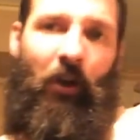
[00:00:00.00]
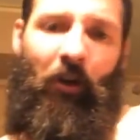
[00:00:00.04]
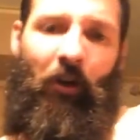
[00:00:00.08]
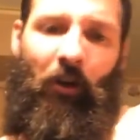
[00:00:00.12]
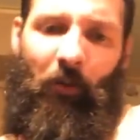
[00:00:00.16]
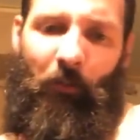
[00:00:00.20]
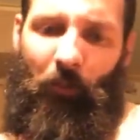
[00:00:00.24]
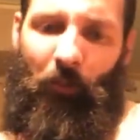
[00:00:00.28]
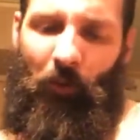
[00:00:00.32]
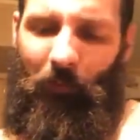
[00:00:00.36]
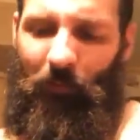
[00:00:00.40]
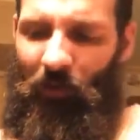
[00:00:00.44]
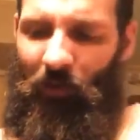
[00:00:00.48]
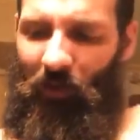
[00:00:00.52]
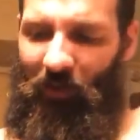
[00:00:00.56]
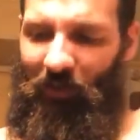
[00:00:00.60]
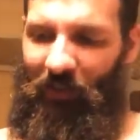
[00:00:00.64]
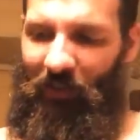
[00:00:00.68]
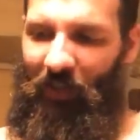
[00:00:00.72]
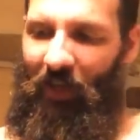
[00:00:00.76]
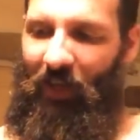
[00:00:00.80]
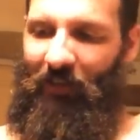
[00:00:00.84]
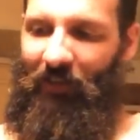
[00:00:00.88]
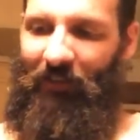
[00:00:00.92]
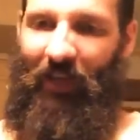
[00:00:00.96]
them, put them to the
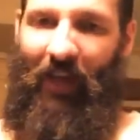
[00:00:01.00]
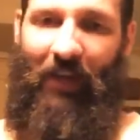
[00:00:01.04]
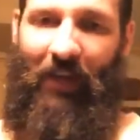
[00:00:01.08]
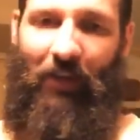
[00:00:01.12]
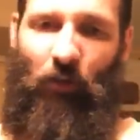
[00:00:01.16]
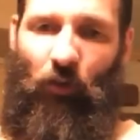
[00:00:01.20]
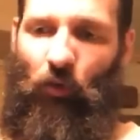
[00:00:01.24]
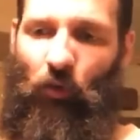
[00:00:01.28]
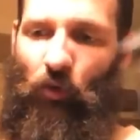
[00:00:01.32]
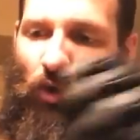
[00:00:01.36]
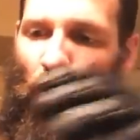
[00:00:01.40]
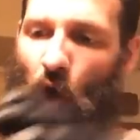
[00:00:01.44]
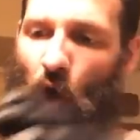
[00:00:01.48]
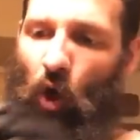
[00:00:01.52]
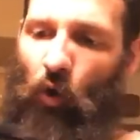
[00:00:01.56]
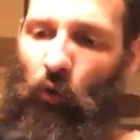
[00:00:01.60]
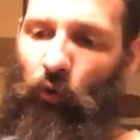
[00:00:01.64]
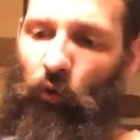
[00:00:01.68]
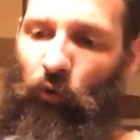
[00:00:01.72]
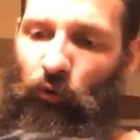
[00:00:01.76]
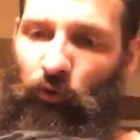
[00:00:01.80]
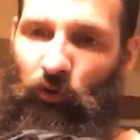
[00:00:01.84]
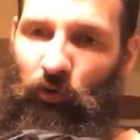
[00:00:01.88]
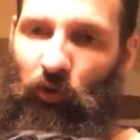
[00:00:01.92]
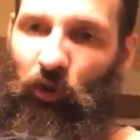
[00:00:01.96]
test. I don't know
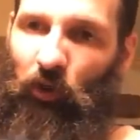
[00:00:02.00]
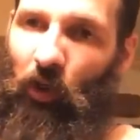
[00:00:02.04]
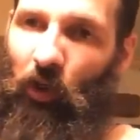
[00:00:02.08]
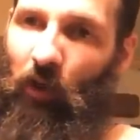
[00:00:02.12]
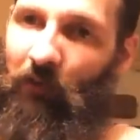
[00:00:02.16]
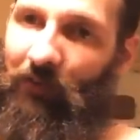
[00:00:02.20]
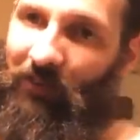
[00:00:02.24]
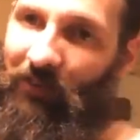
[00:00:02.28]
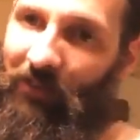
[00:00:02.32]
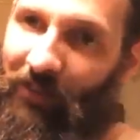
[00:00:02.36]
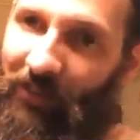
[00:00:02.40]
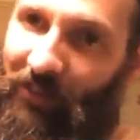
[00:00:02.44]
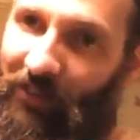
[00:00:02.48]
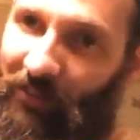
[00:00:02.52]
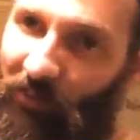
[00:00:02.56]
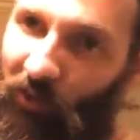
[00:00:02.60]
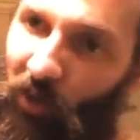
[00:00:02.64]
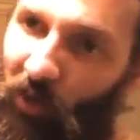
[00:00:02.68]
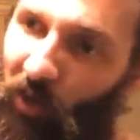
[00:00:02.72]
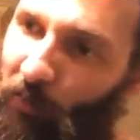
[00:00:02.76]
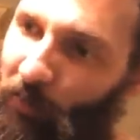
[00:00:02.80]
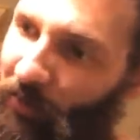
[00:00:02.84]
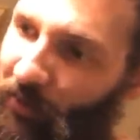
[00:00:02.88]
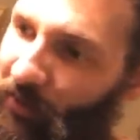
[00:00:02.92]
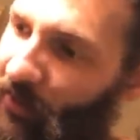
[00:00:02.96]
whose gloves these
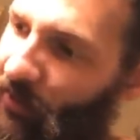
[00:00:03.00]
are, but these